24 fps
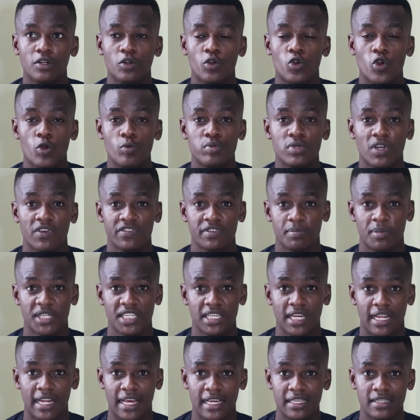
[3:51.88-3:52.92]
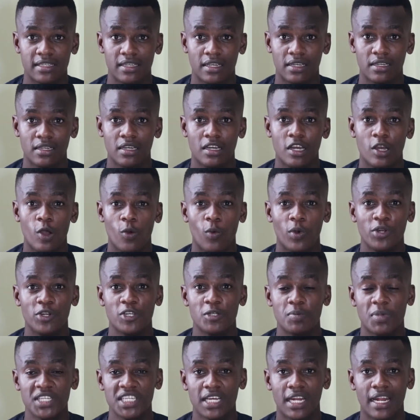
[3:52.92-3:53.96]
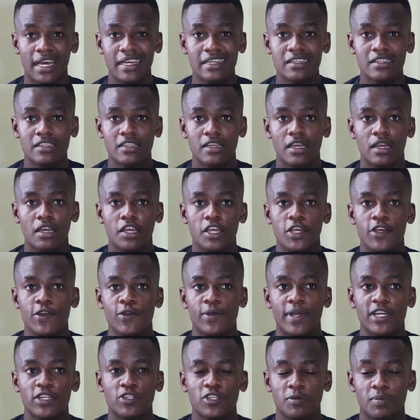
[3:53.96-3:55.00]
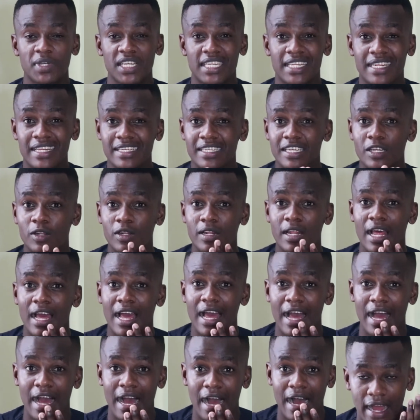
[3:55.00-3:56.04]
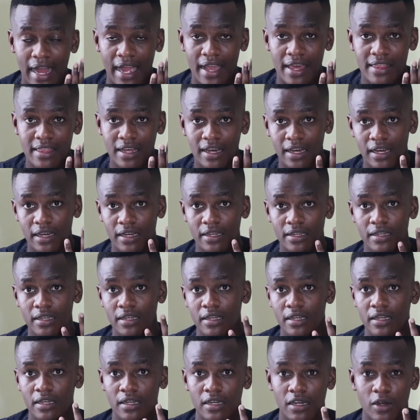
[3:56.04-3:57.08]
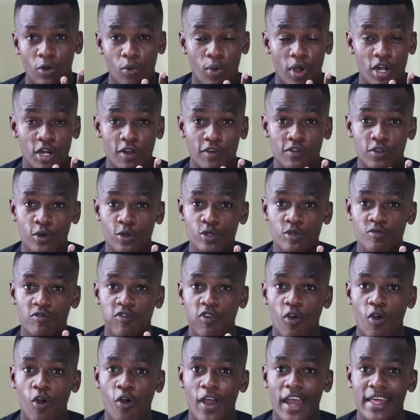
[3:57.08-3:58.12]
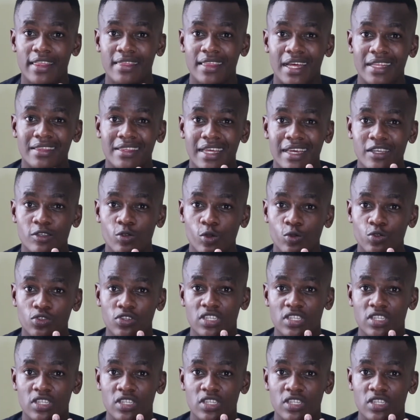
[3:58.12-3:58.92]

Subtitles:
groups of specializing. When you specialize, you get to specialize in either one of those 4, and then there's also